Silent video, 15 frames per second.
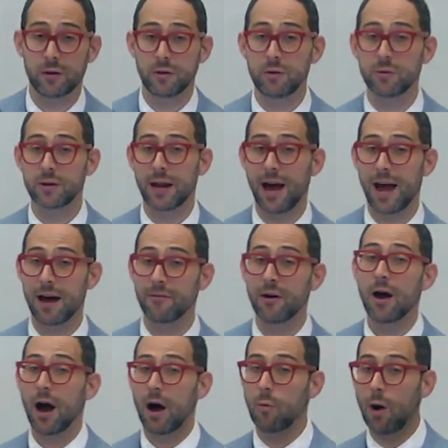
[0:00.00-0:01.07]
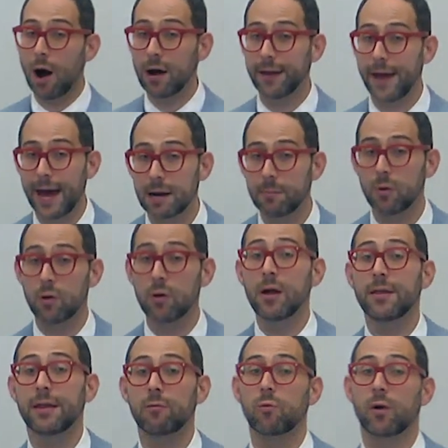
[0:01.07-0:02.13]
whether you can have a wild animal
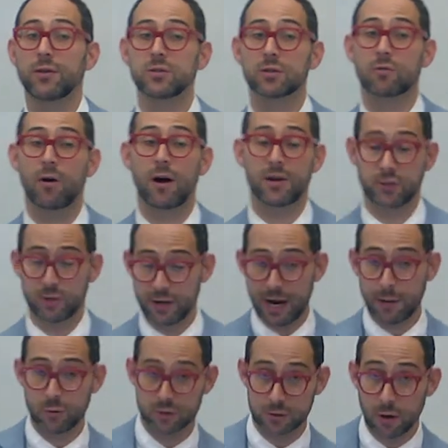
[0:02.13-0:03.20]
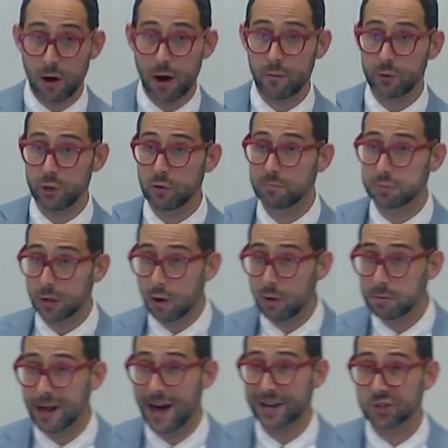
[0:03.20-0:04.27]
that runs across your neighbor's lawn, when you
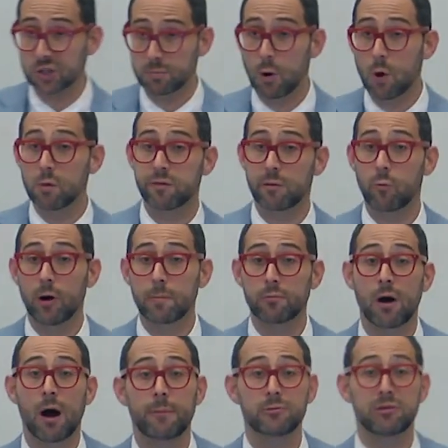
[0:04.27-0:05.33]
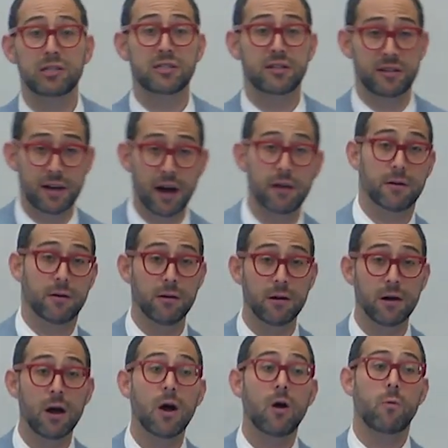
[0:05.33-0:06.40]
blow black smoke from one property to the other,
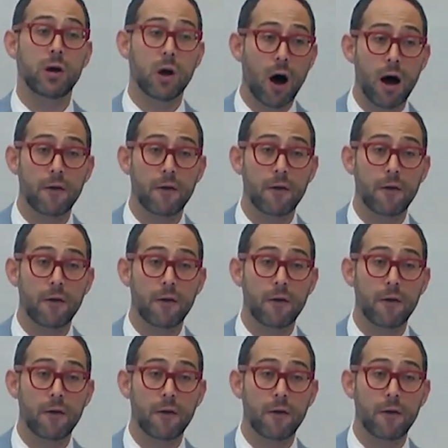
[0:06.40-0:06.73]
we